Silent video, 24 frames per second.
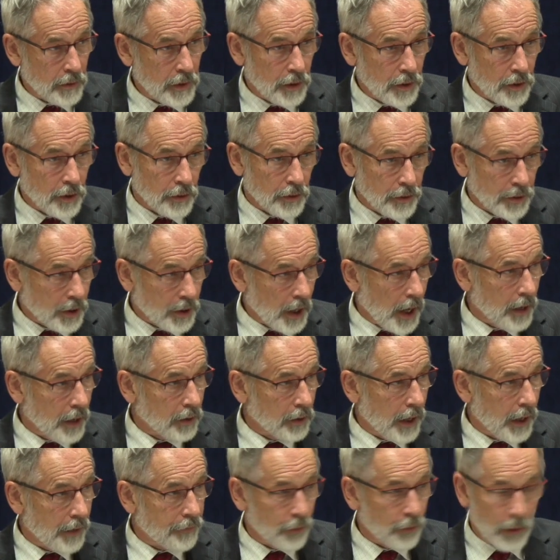in your entire
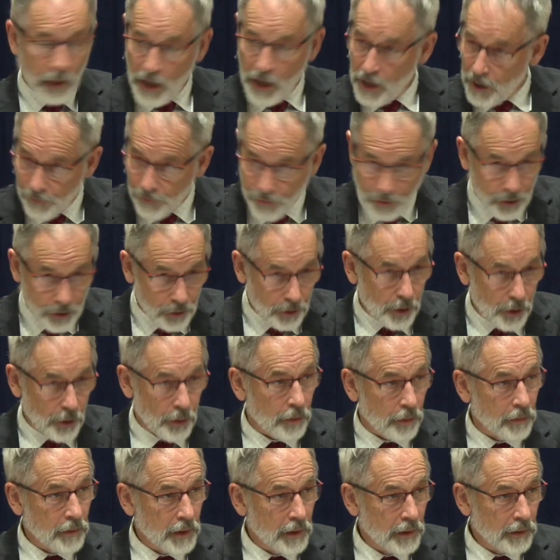life, whatever you do.
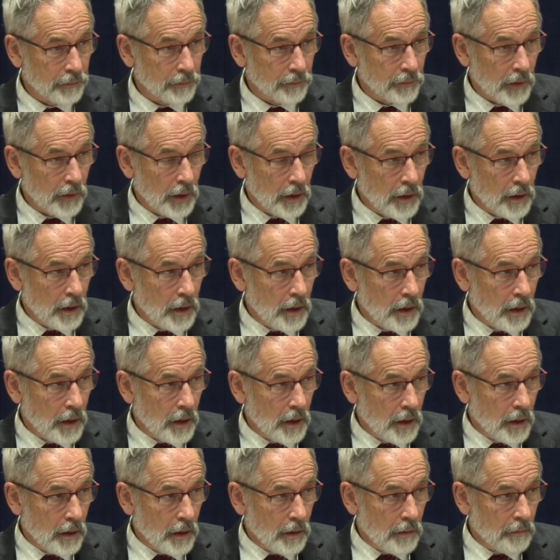
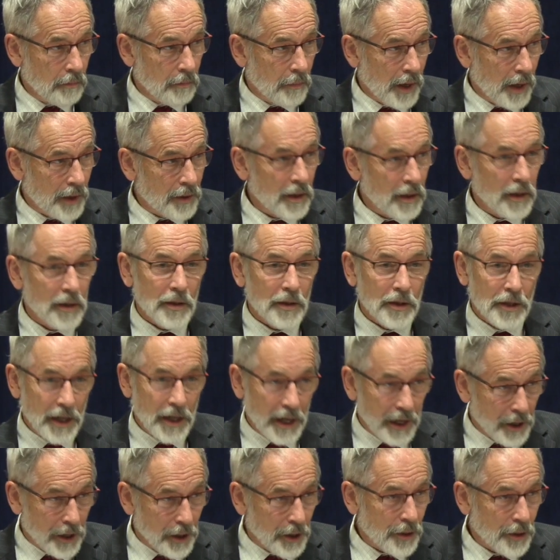But
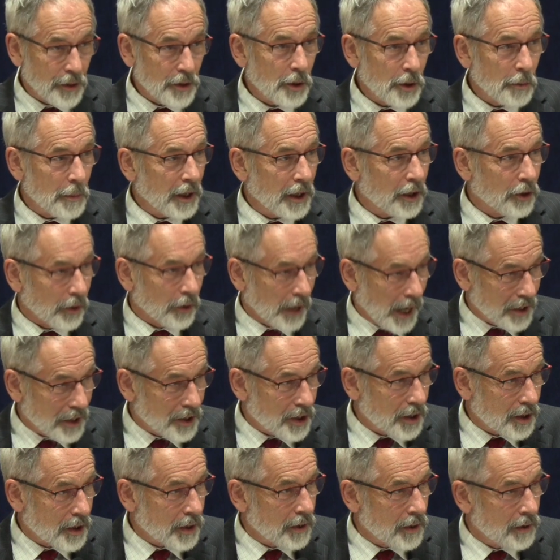dare to be
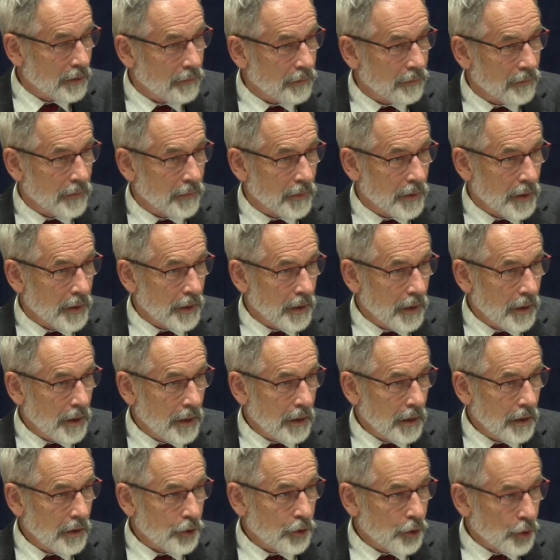Christ.
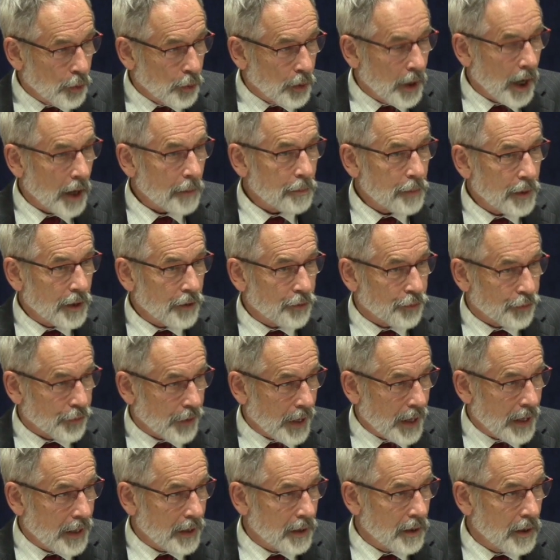Do not be
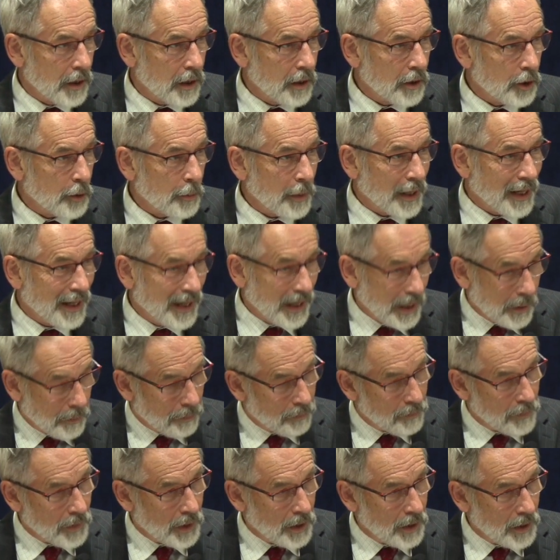afraid to be him.
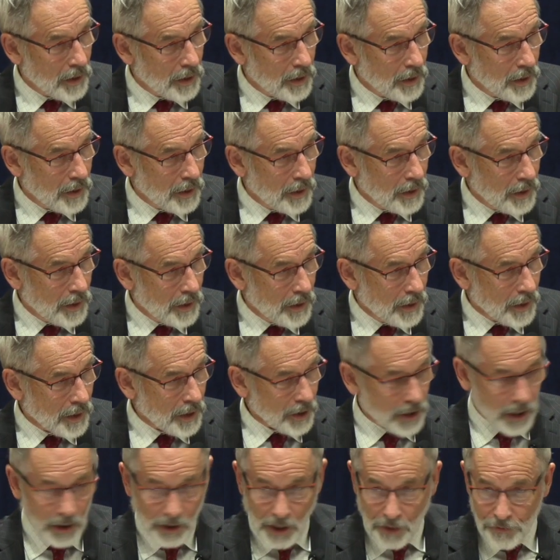
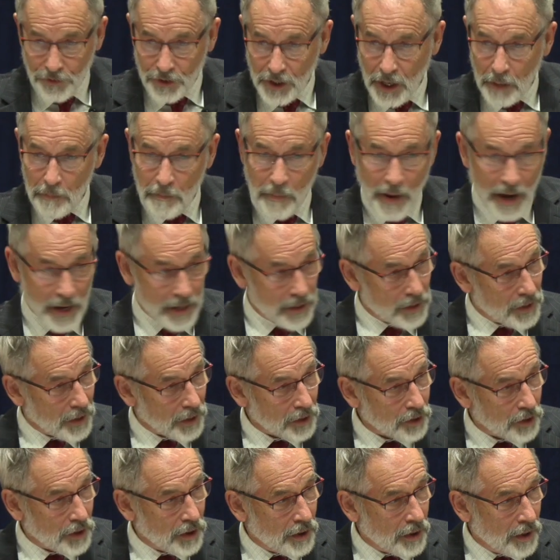Because I love St.
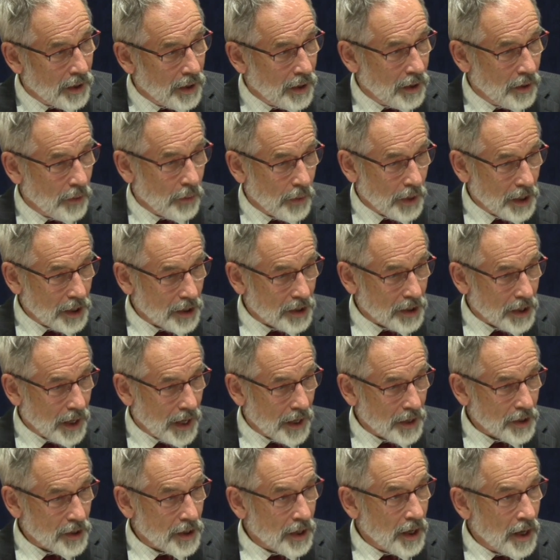Benedict when he
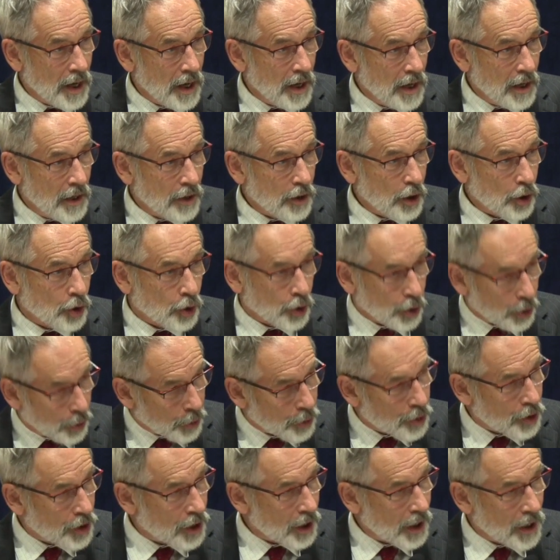says, the
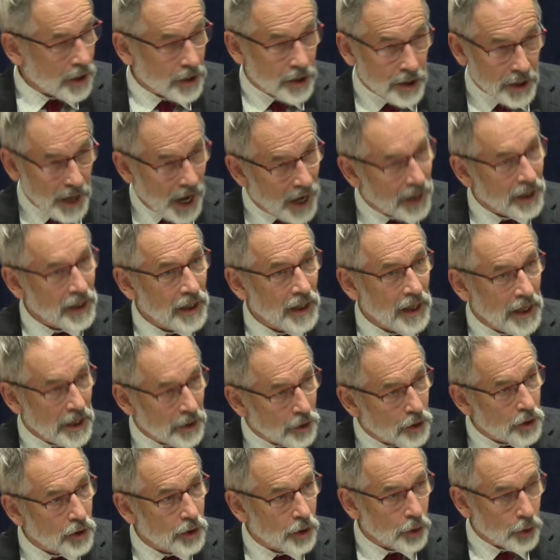church is not an
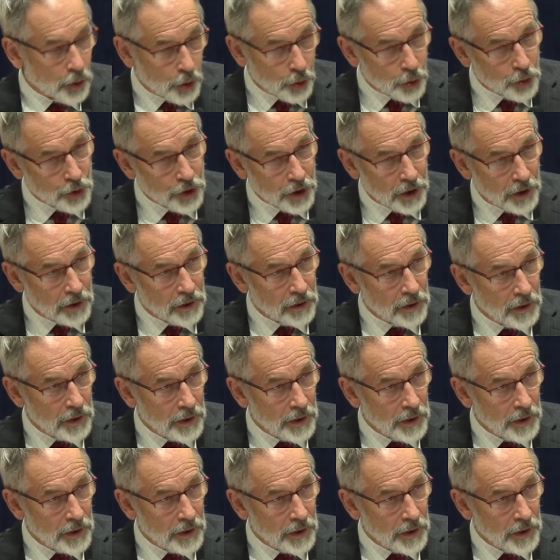institution.